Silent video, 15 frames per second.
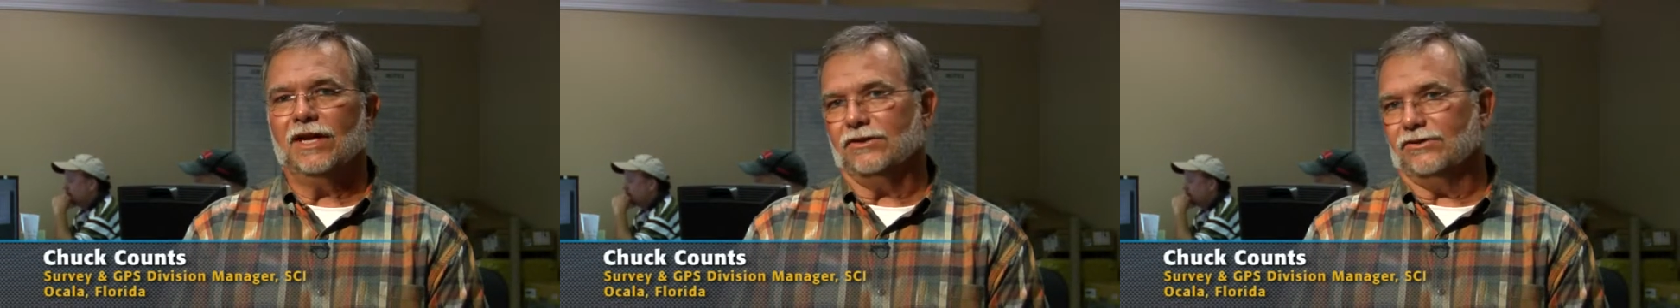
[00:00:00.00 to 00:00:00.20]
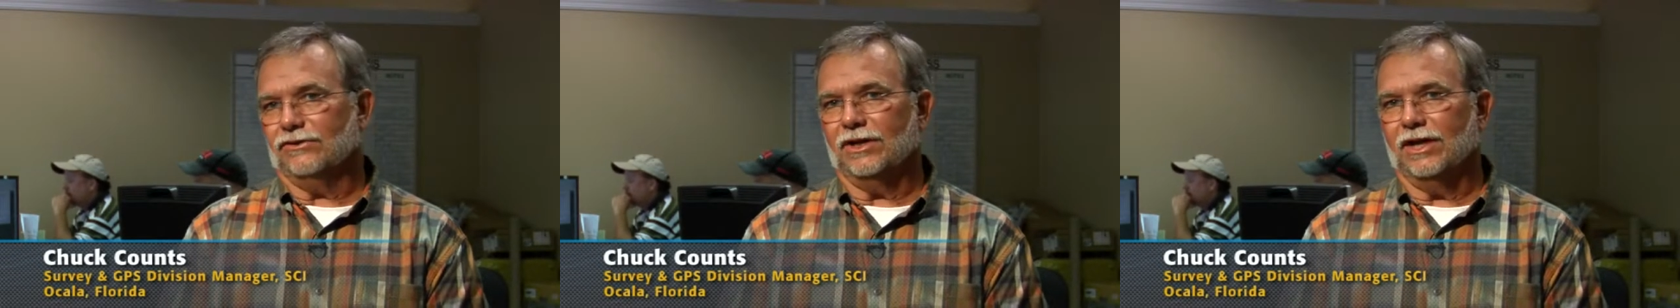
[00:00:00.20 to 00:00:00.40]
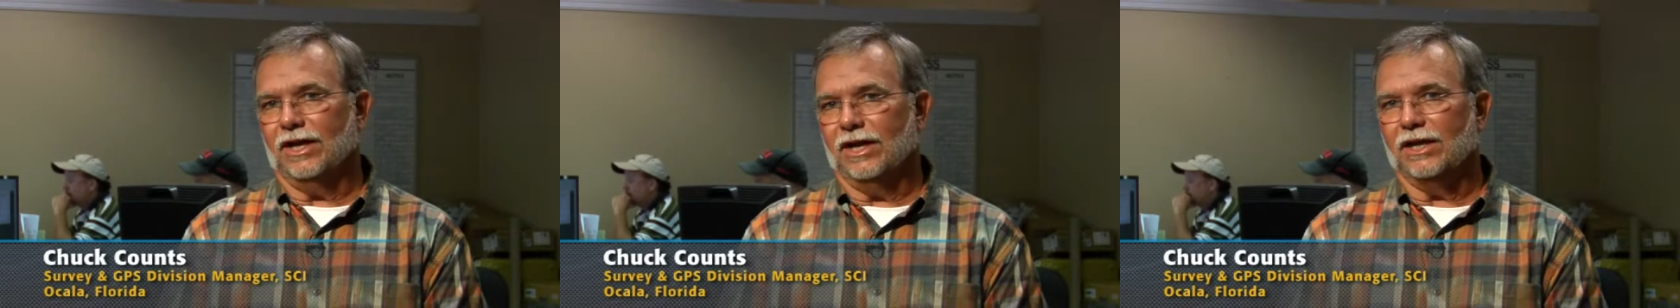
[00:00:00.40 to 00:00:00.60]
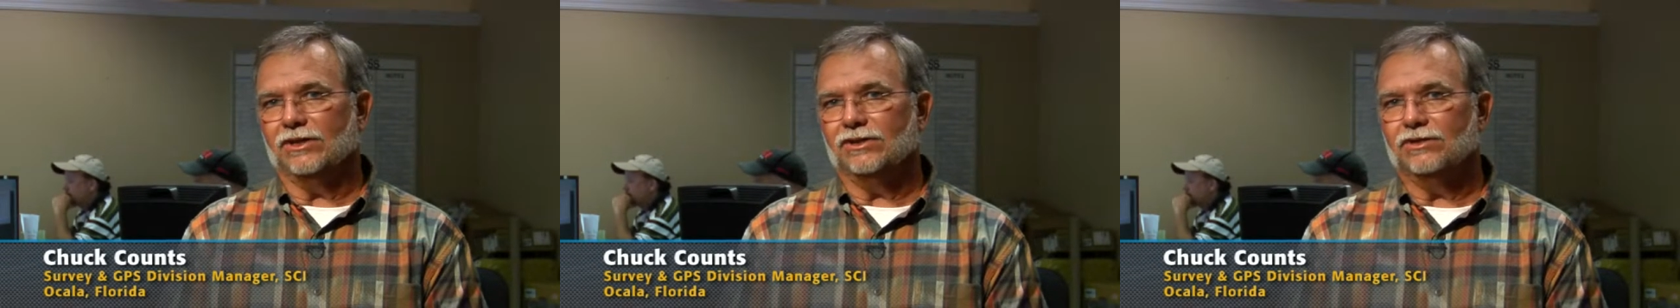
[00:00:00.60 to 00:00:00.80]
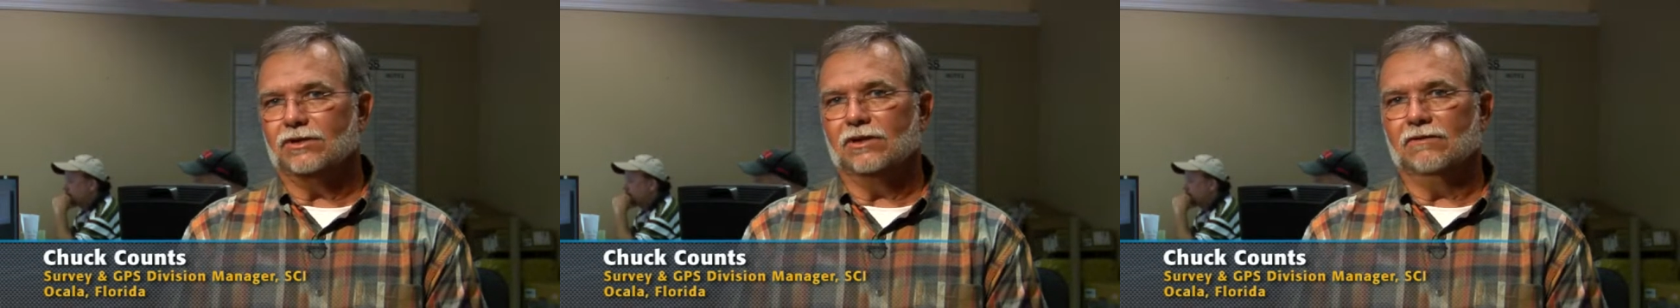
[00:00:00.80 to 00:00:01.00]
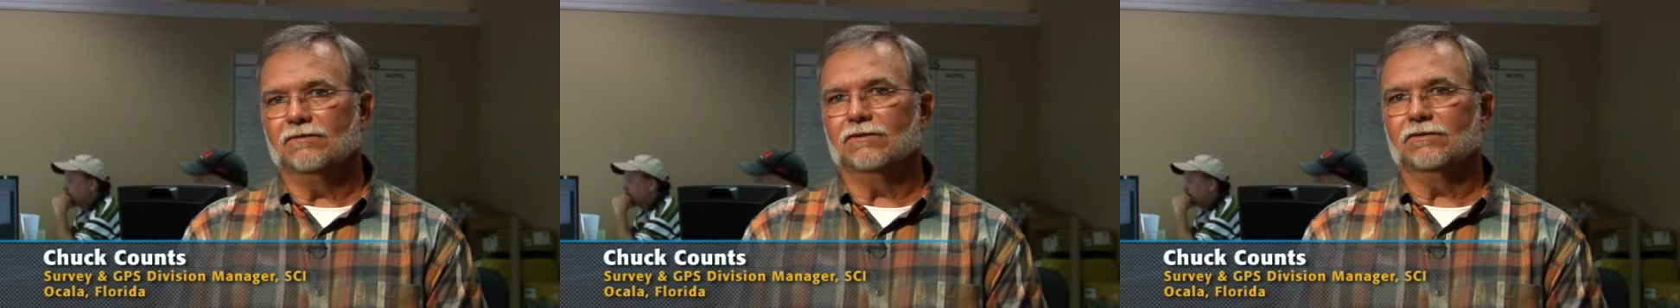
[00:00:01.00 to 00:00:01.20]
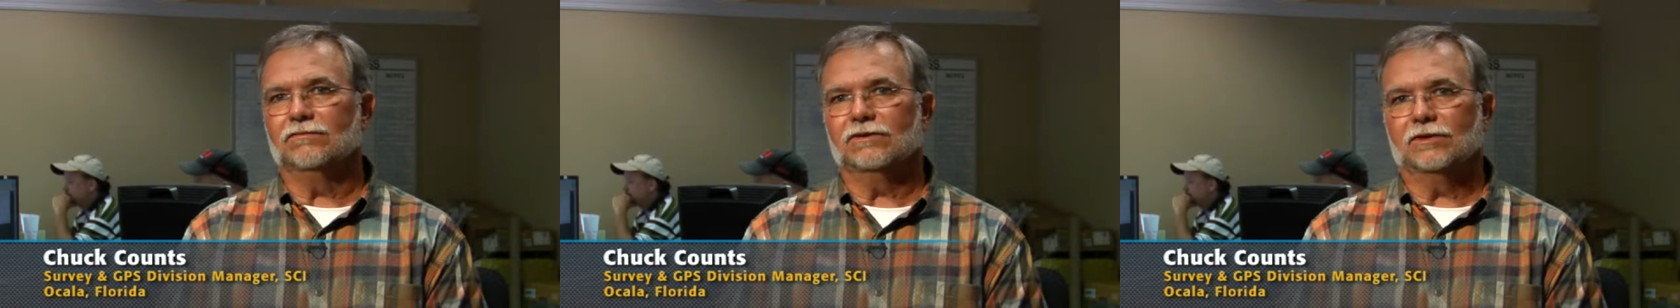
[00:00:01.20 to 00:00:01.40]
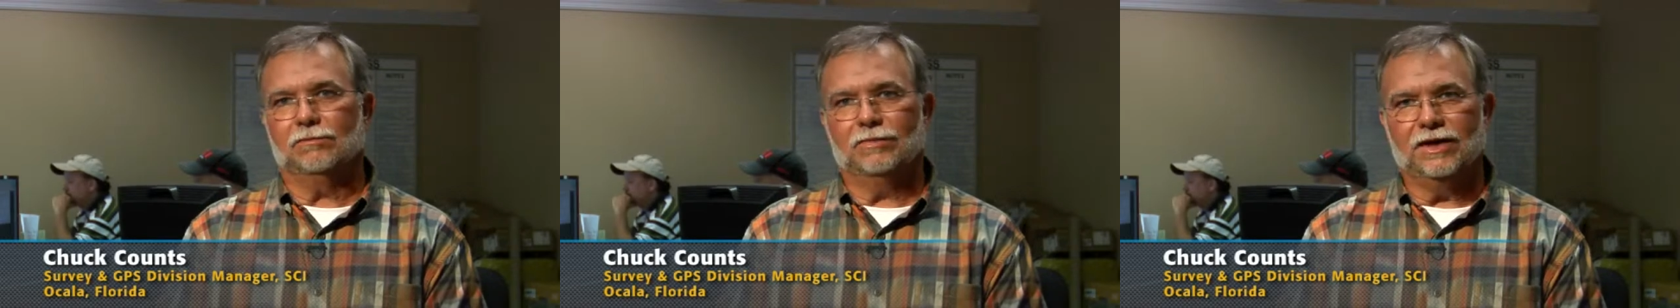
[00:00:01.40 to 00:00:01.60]
extra edge over
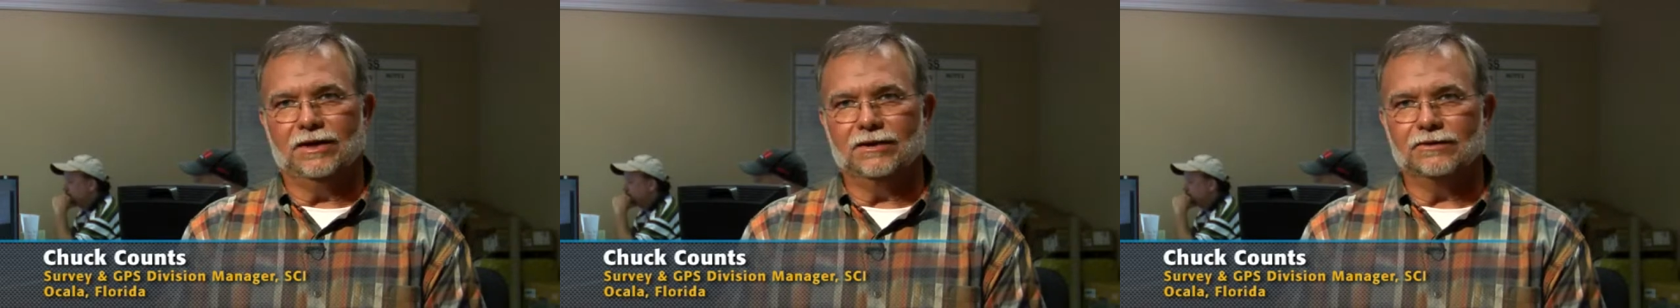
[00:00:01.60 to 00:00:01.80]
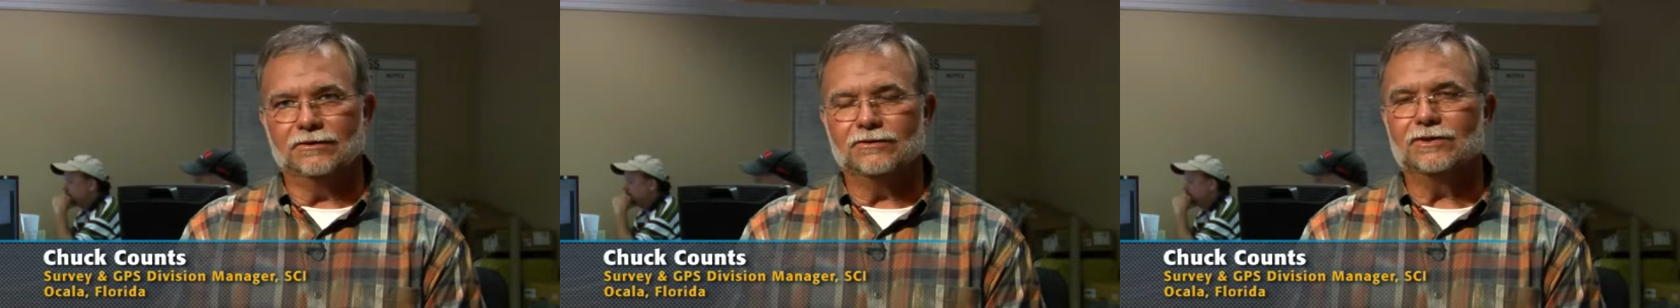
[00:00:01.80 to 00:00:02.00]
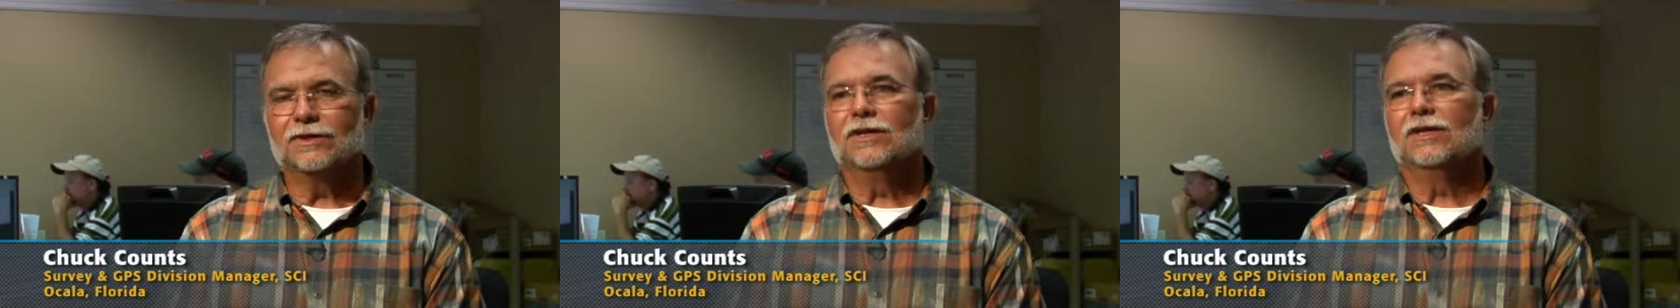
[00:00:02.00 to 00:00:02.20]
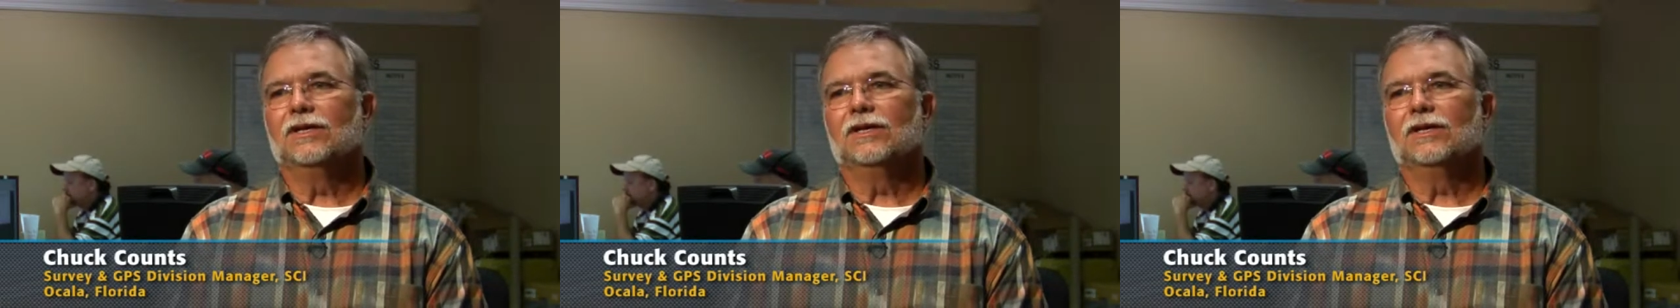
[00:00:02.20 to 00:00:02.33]
competitors.